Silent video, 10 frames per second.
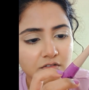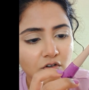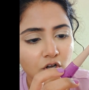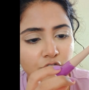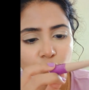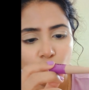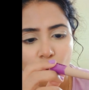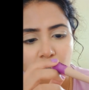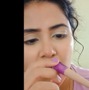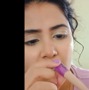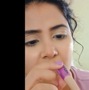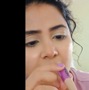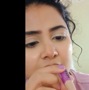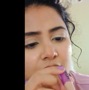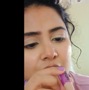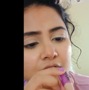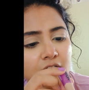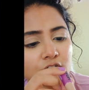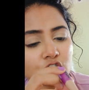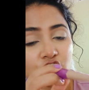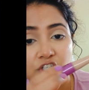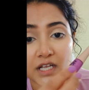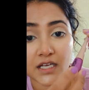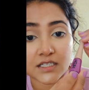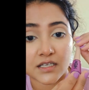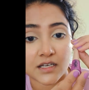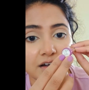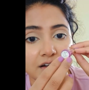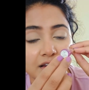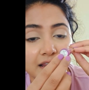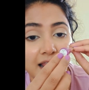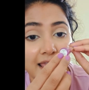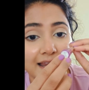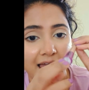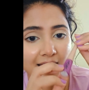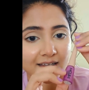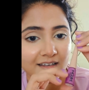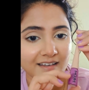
It's called Nuon eyeliner in the shade Lilac,